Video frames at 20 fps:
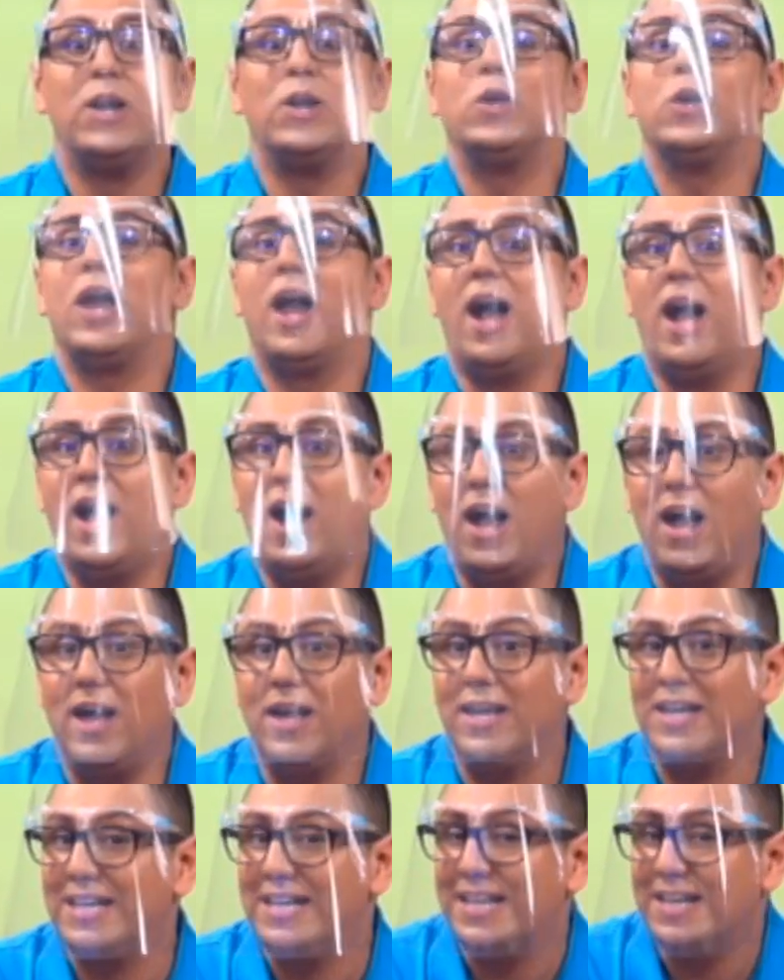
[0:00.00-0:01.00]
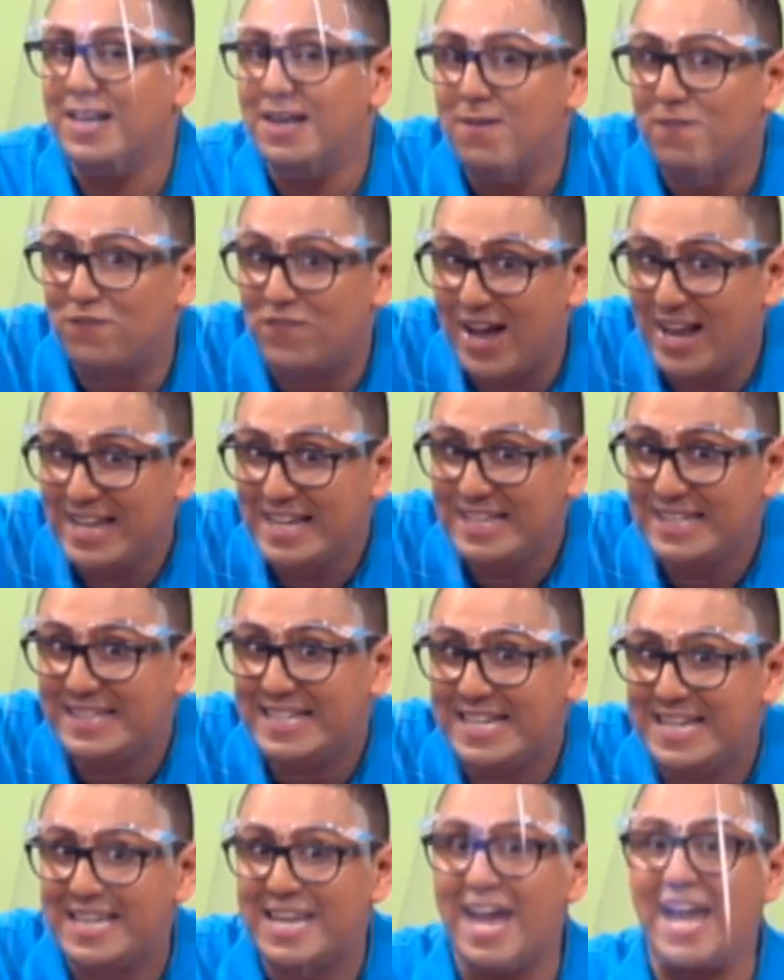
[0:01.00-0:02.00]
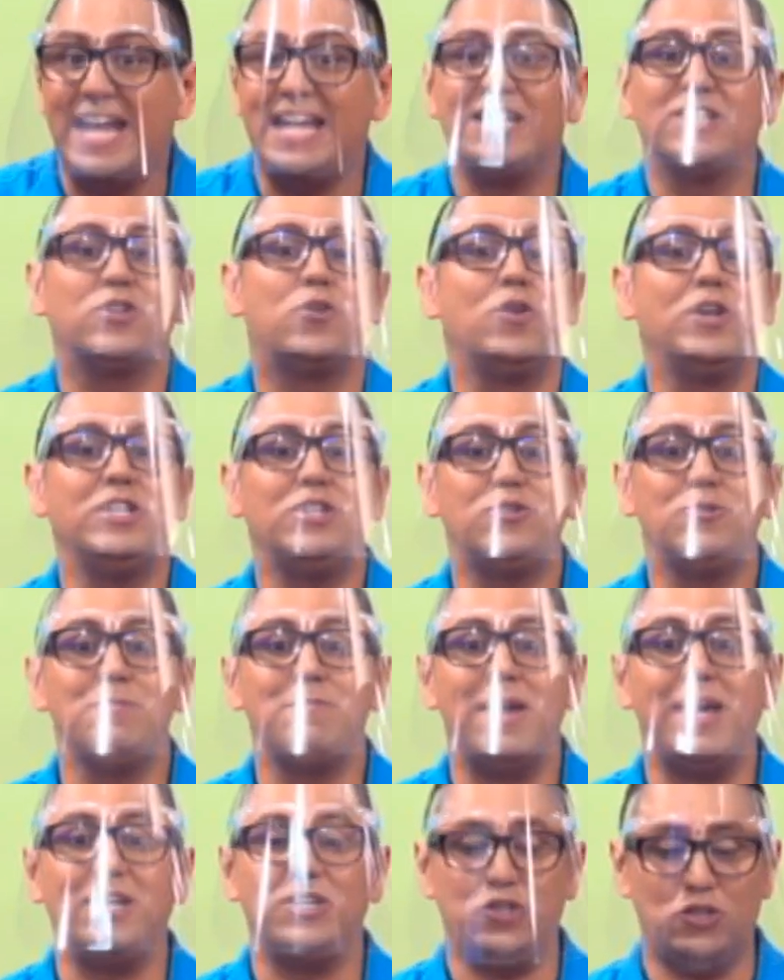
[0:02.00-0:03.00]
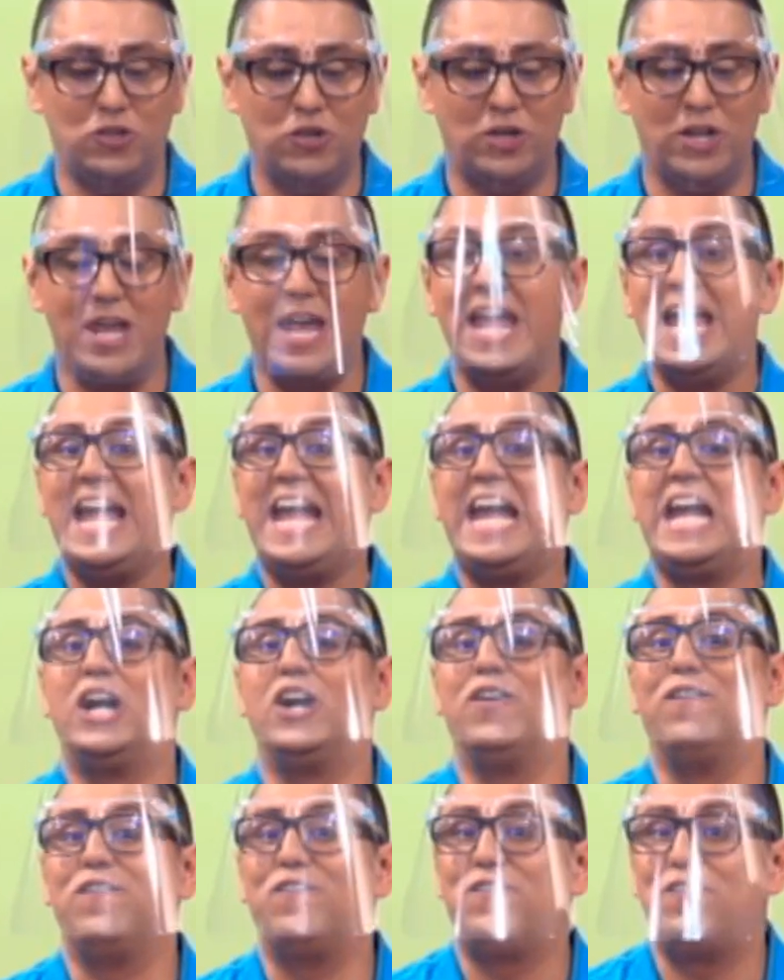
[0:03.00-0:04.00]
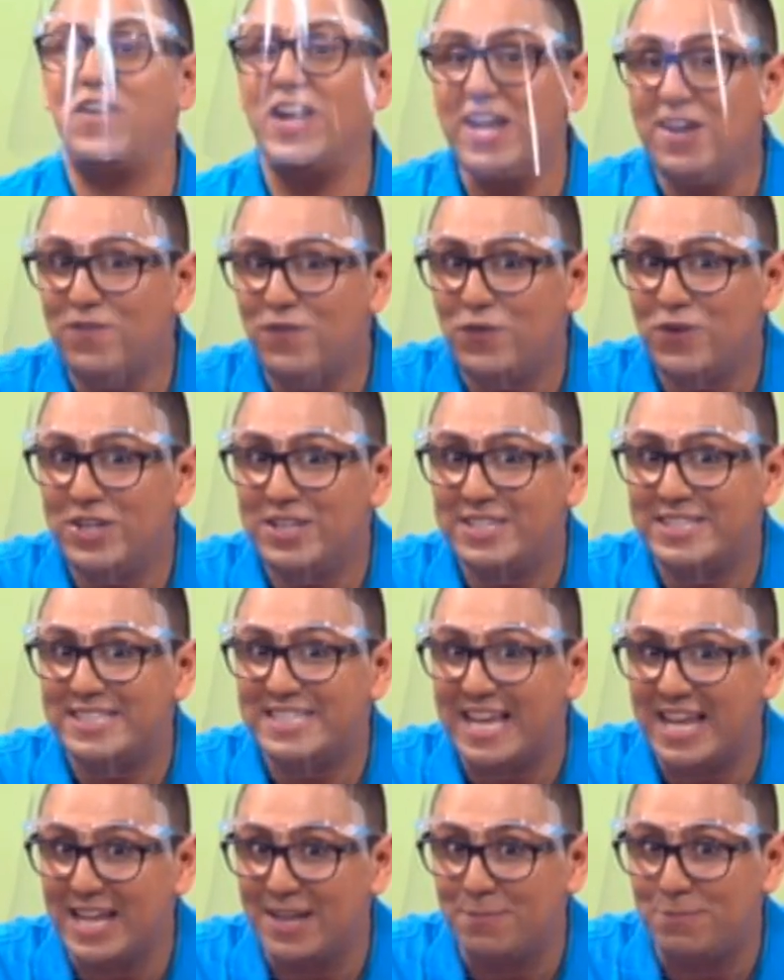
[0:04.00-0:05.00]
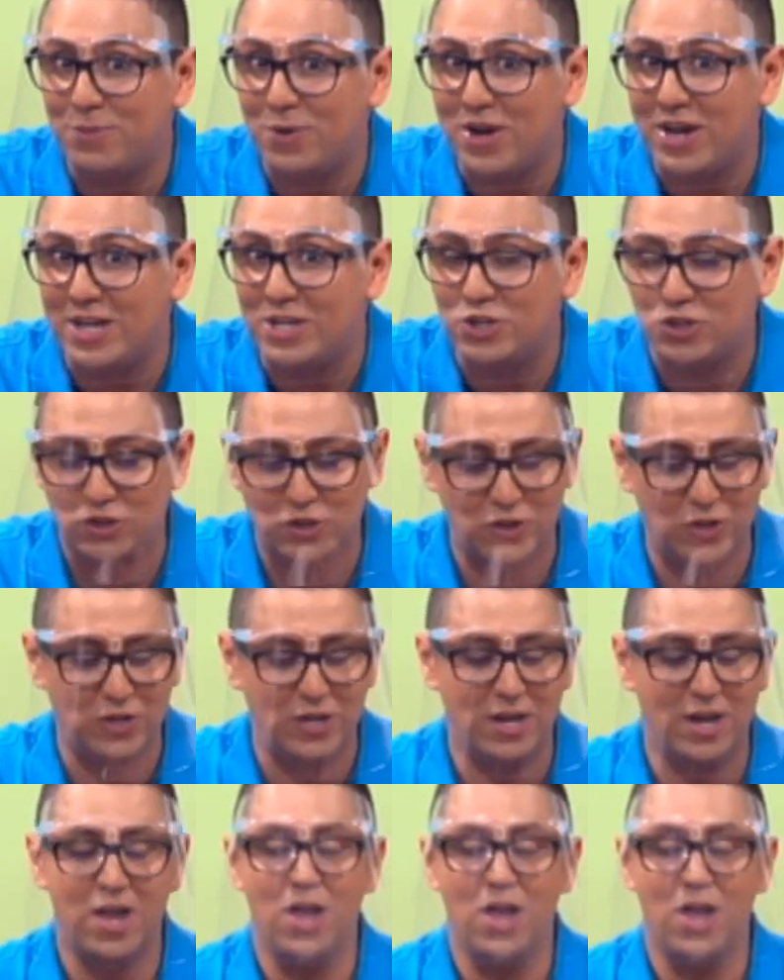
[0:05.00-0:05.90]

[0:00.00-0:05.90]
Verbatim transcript: Uh, Valentina is going to mention her favorite celebration,